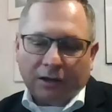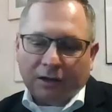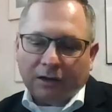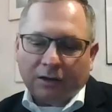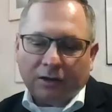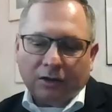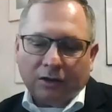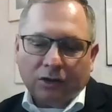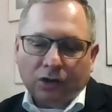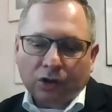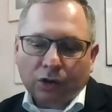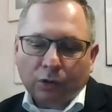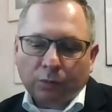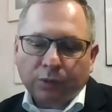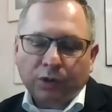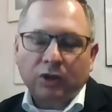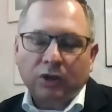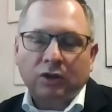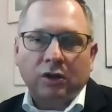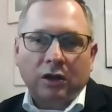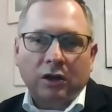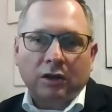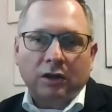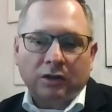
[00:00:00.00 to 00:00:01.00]
the
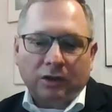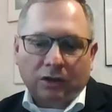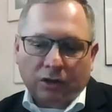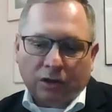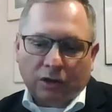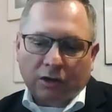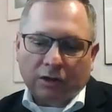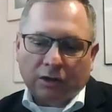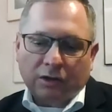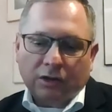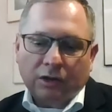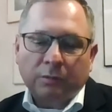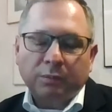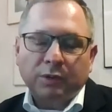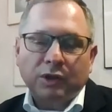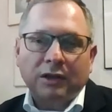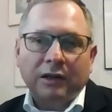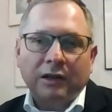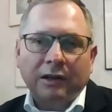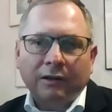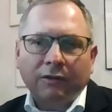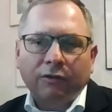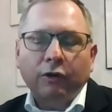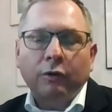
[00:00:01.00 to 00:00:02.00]

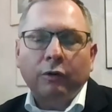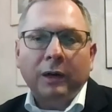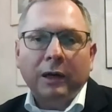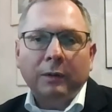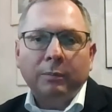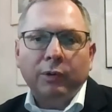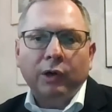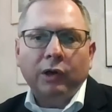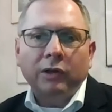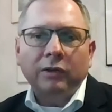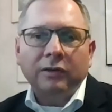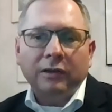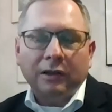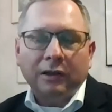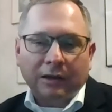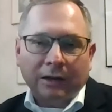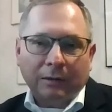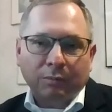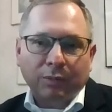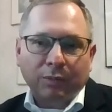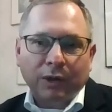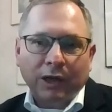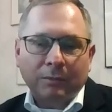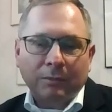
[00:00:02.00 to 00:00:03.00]
substance for my bond that they
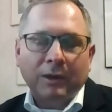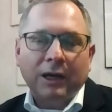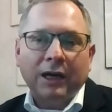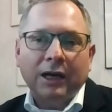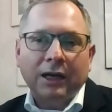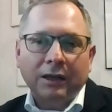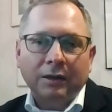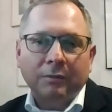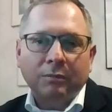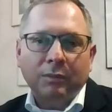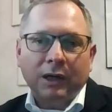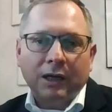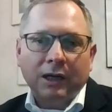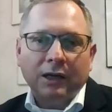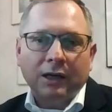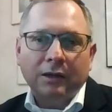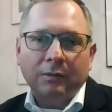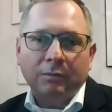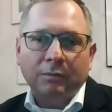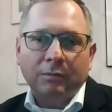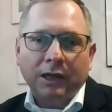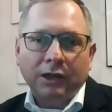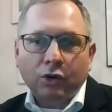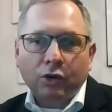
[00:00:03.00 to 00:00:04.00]
pay
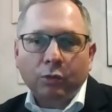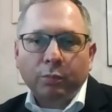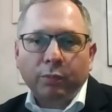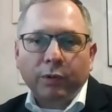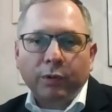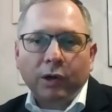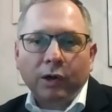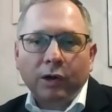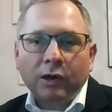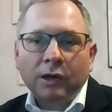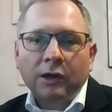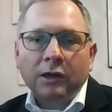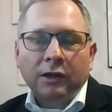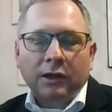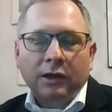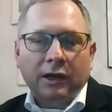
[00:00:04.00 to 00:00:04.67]
my coupon